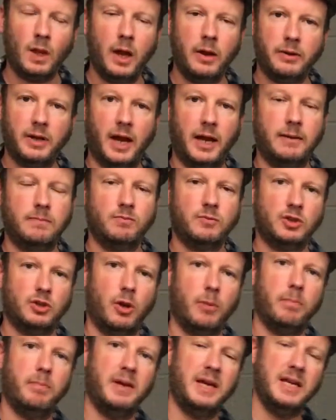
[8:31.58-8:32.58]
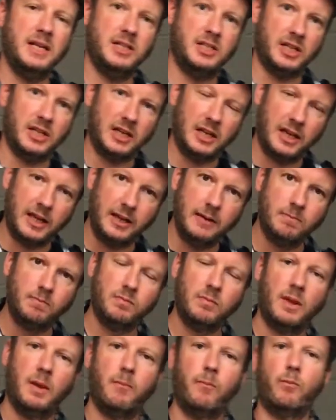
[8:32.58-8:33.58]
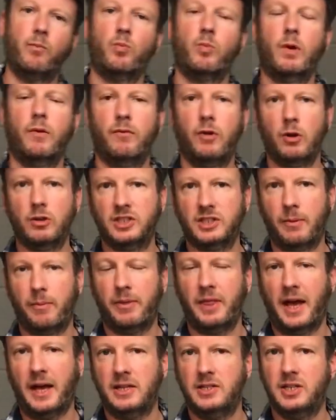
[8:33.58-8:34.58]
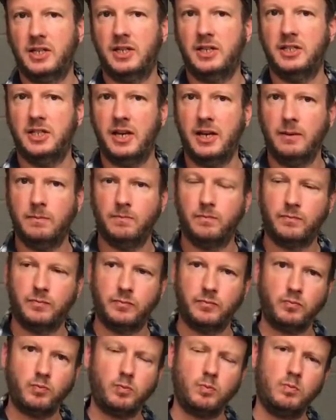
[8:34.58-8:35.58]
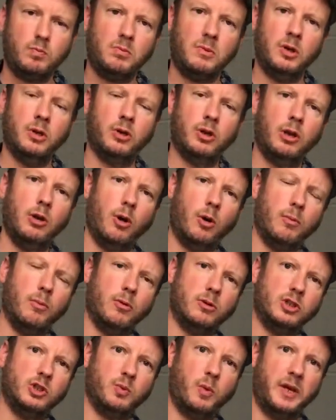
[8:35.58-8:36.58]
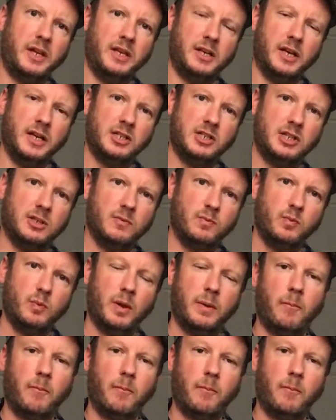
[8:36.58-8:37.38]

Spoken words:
Okay, so immediately lost some of that acidity, got a lot more sweetness,